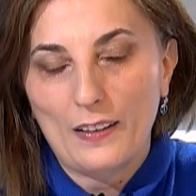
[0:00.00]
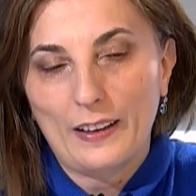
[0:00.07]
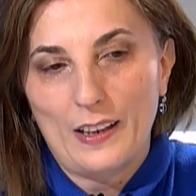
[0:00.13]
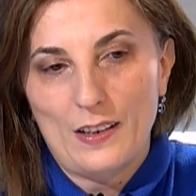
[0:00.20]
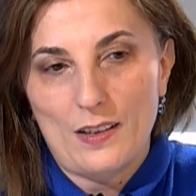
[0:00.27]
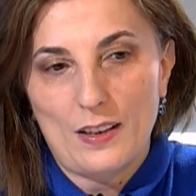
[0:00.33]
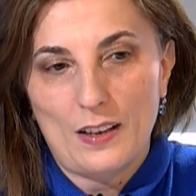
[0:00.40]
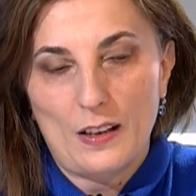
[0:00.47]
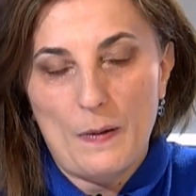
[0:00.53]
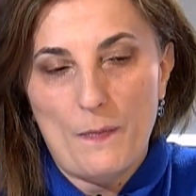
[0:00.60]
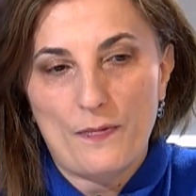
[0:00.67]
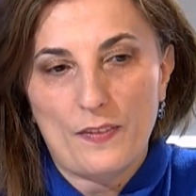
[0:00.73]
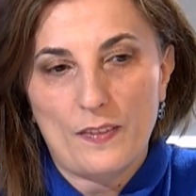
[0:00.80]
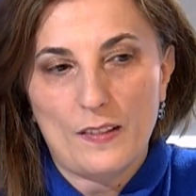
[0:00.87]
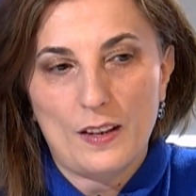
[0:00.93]
become
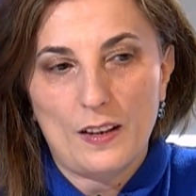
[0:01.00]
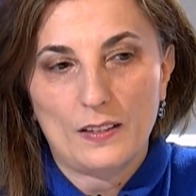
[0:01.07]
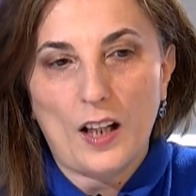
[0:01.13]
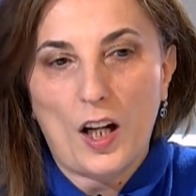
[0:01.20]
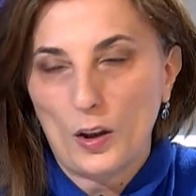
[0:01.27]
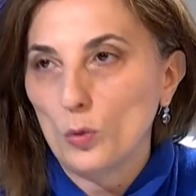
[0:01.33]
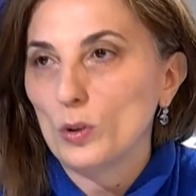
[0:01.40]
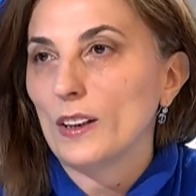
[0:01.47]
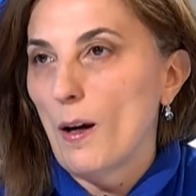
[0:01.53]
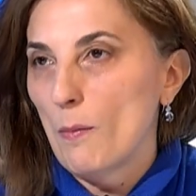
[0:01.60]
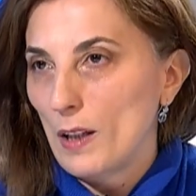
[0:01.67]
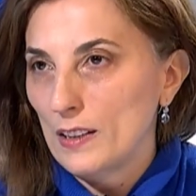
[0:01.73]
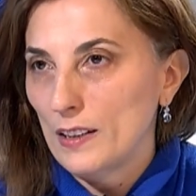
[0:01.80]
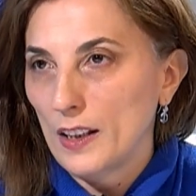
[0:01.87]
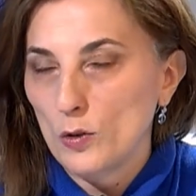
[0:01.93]
available to the public
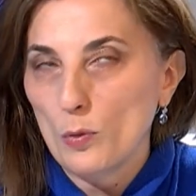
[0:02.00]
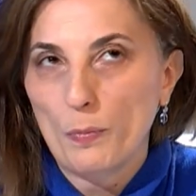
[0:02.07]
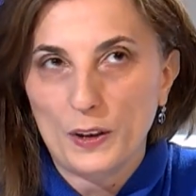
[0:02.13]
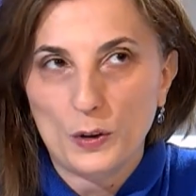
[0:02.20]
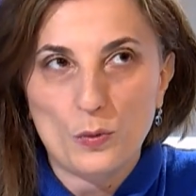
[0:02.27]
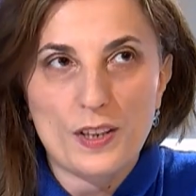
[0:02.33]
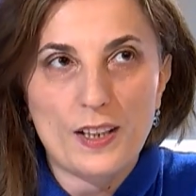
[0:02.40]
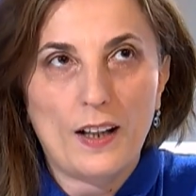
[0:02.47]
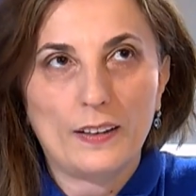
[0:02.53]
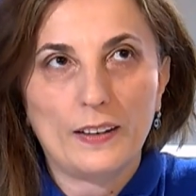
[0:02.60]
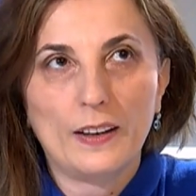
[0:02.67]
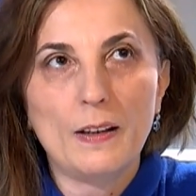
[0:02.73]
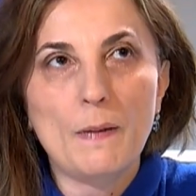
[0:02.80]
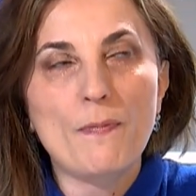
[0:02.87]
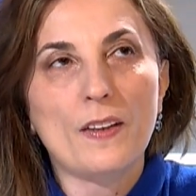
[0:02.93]
due to the
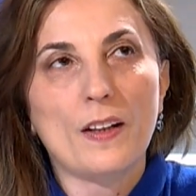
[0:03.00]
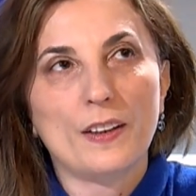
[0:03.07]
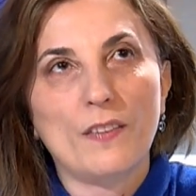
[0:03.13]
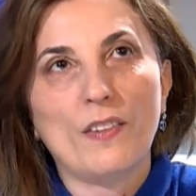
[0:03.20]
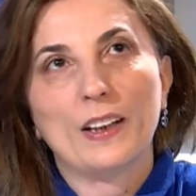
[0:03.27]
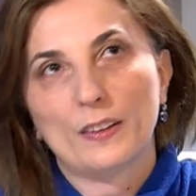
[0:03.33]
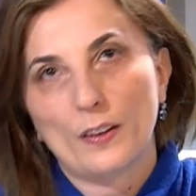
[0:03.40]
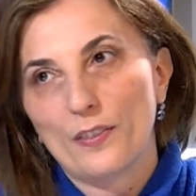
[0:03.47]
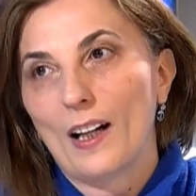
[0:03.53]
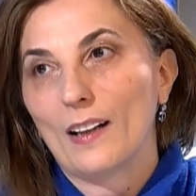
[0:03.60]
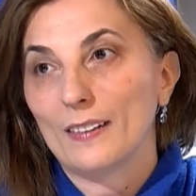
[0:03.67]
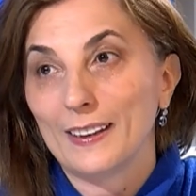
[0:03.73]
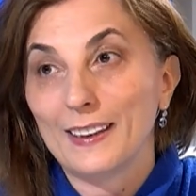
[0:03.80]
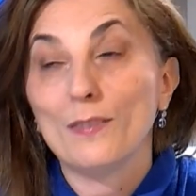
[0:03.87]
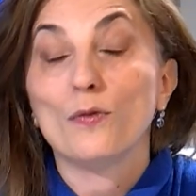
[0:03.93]
public register.
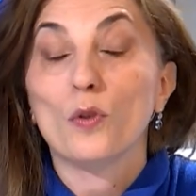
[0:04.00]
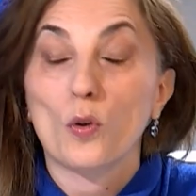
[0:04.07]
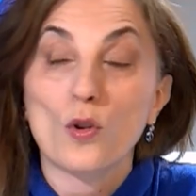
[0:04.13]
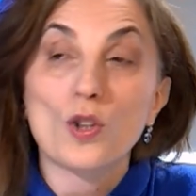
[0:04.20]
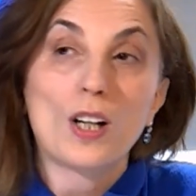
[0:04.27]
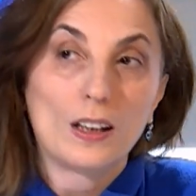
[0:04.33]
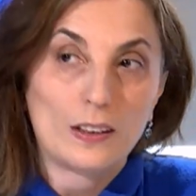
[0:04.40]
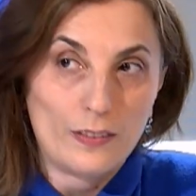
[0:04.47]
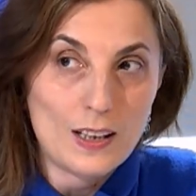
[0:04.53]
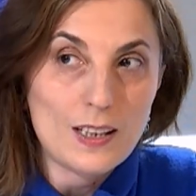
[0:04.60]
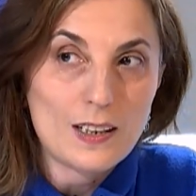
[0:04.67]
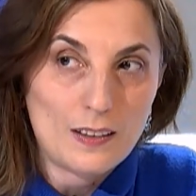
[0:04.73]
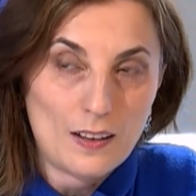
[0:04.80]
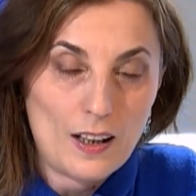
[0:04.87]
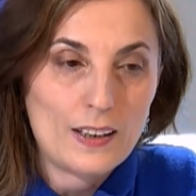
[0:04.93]
The beneficial
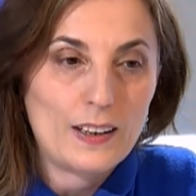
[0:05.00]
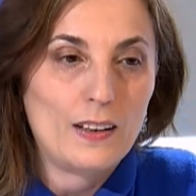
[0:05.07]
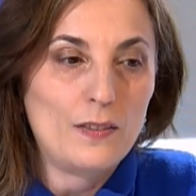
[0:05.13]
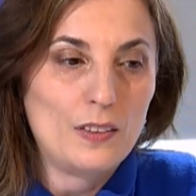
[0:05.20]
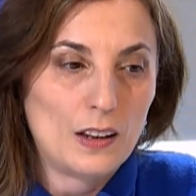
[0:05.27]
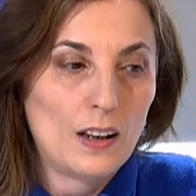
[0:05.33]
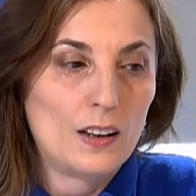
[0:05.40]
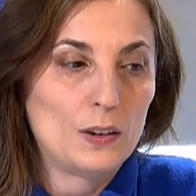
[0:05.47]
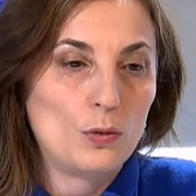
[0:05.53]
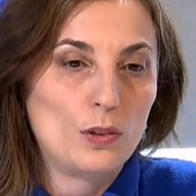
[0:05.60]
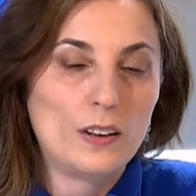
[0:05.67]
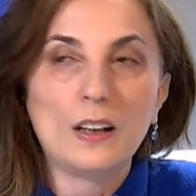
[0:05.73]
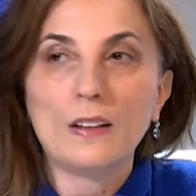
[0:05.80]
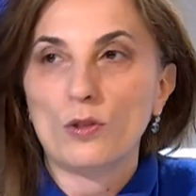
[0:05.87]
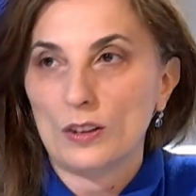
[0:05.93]
owner of an
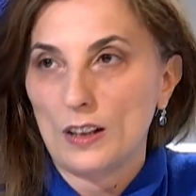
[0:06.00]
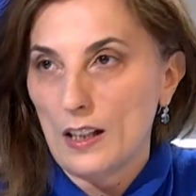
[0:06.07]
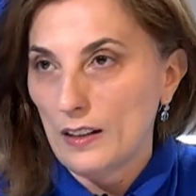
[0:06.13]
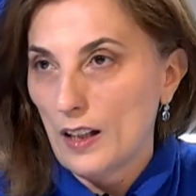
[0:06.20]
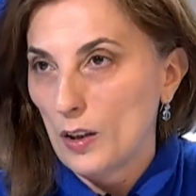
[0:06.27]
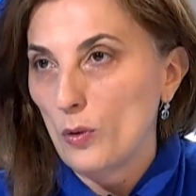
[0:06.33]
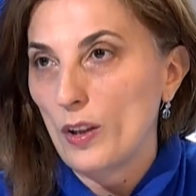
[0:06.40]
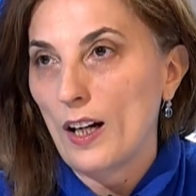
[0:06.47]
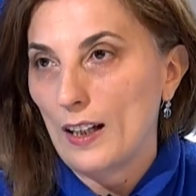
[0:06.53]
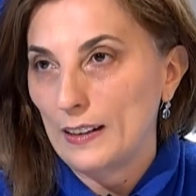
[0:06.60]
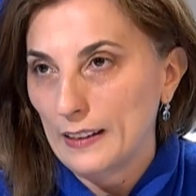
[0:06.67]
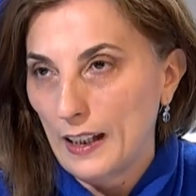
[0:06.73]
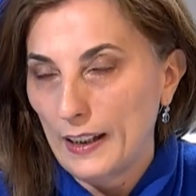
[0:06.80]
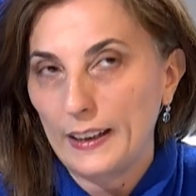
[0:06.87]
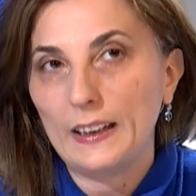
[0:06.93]
organization
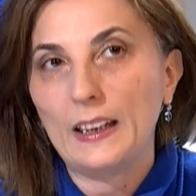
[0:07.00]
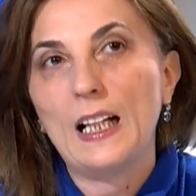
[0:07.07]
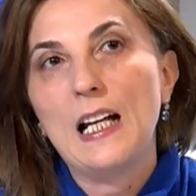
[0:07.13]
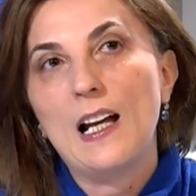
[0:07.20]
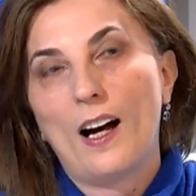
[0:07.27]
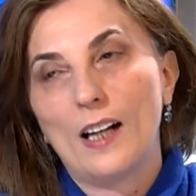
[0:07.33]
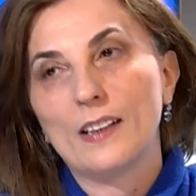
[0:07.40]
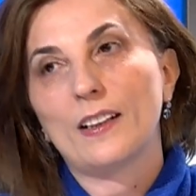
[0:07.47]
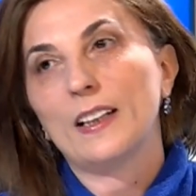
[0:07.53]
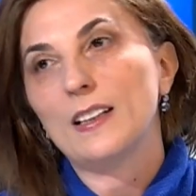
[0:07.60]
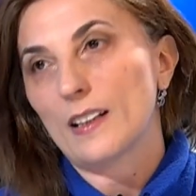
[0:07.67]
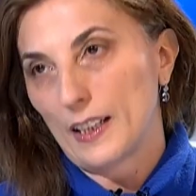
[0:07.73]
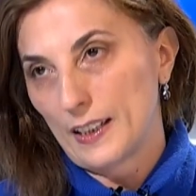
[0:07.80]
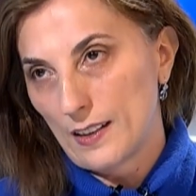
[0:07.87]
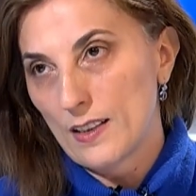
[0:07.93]
is an individual
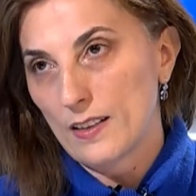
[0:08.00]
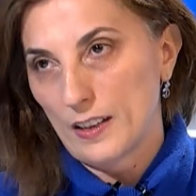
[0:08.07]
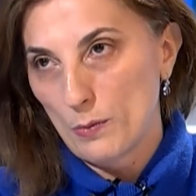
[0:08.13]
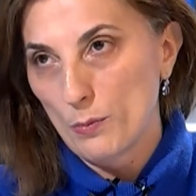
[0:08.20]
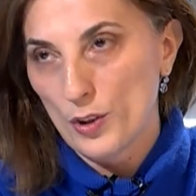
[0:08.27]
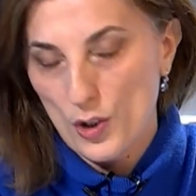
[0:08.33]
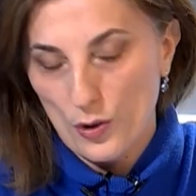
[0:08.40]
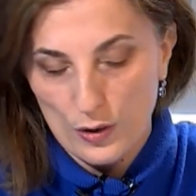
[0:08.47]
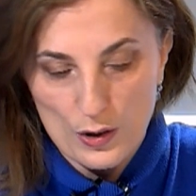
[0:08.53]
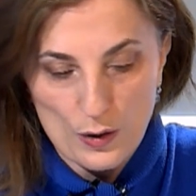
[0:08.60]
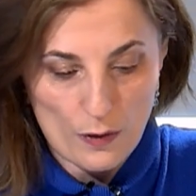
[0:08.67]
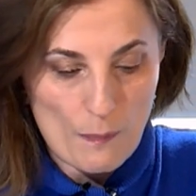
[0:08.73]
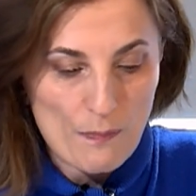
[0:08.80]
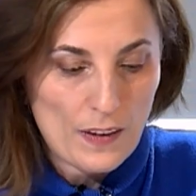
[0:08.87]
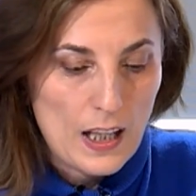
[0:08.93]
who owns
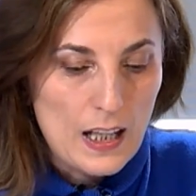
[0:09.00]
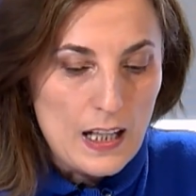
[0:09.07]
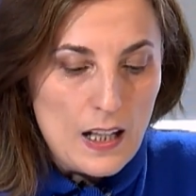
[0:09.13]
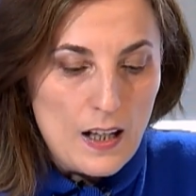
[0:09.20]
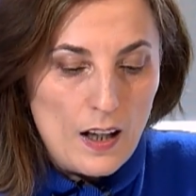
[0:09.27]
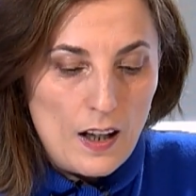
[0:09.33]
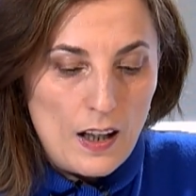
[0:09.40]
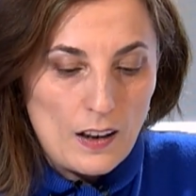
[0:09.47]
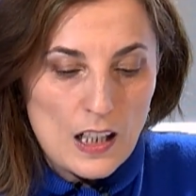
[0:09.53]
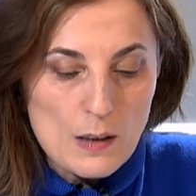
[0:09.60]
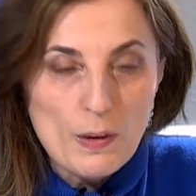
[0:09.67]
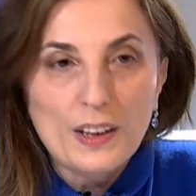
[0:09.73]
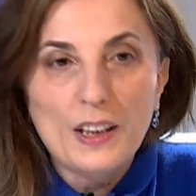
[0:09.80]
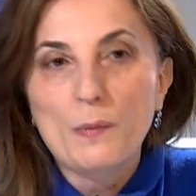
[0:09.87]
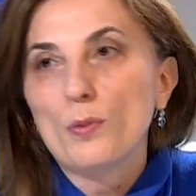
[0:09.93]
shares in a
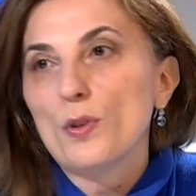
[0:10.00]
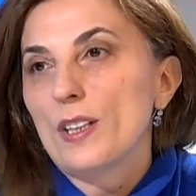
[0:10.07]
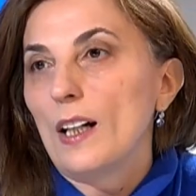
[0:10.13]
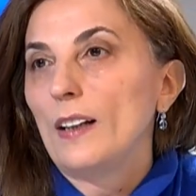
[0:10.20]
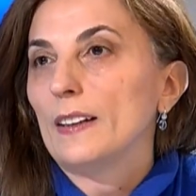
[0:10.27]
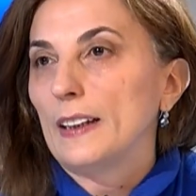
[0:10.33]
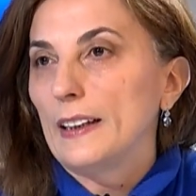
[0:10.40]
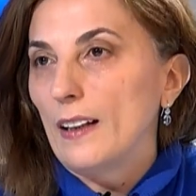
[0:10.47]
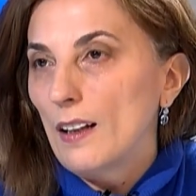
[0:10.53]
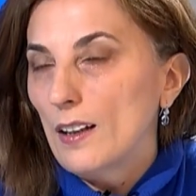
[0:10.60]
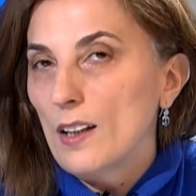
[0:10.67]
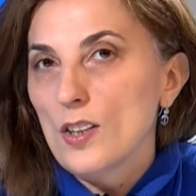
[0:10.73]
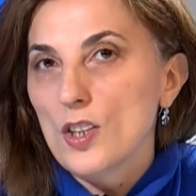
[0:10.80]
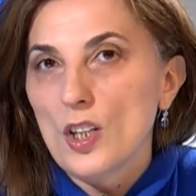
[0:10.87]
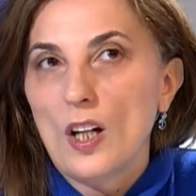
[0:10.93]
company or the
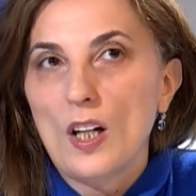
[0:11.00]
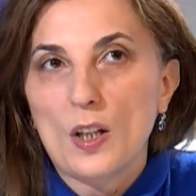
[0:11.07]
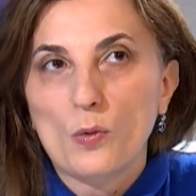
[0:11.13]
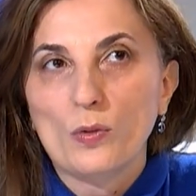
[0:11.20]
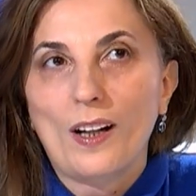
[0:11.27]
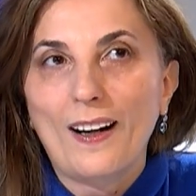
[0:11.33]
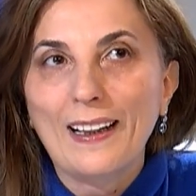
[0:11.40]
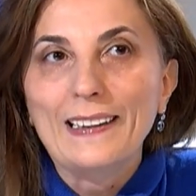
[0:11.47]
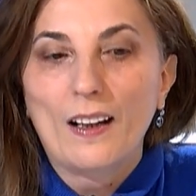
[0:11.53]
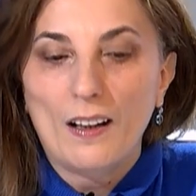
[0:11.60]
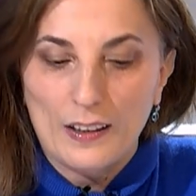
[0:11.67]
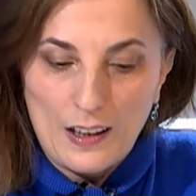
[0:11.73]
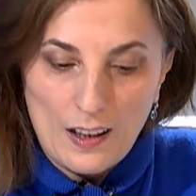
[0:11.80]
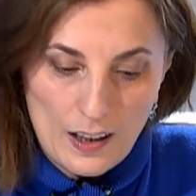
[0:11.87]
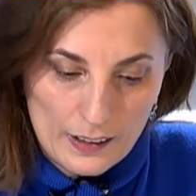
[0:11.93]
individual who
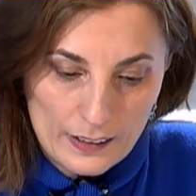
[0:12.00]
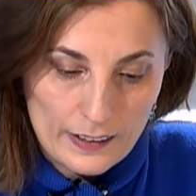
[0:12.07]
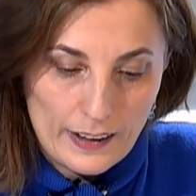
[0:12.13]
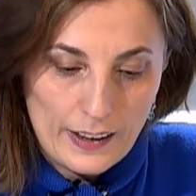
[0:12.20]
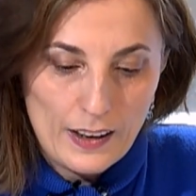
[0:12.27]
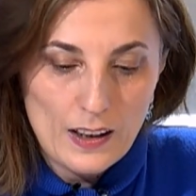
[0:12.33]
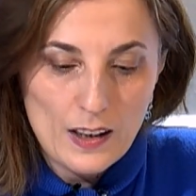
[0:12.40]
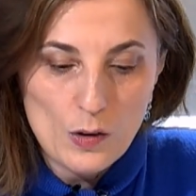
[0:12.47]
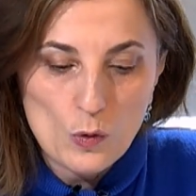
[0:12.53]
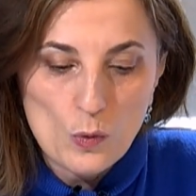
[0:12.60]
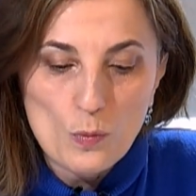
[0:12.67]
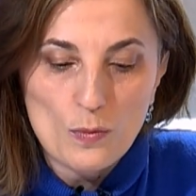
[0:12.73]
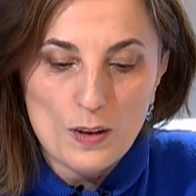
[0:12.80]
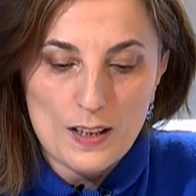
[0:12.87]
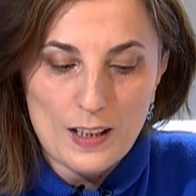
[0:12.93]
controls the
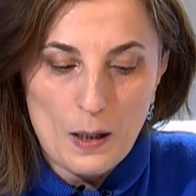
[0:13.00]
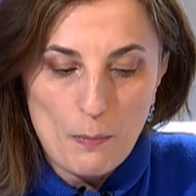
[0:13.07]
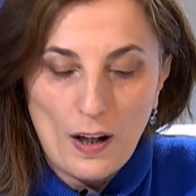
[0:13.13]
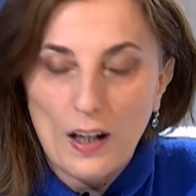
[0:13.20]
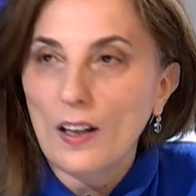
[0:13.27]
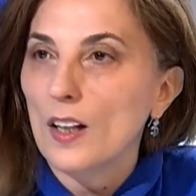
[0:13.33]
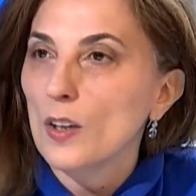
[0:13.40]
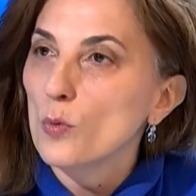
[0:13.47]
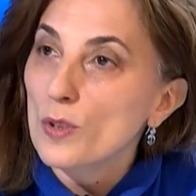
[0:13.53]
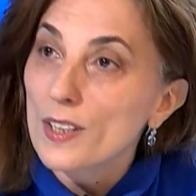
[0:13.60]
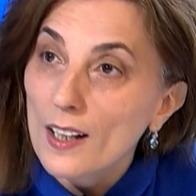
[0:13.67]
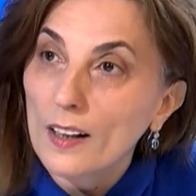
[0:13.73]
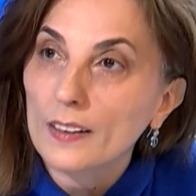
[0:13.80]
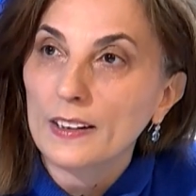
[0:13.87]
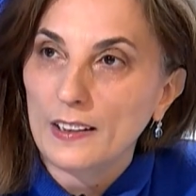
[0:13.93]
organization by other
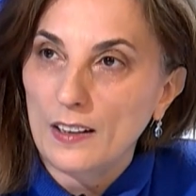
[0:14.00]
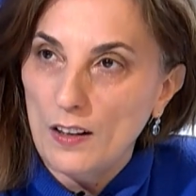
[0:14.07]
means.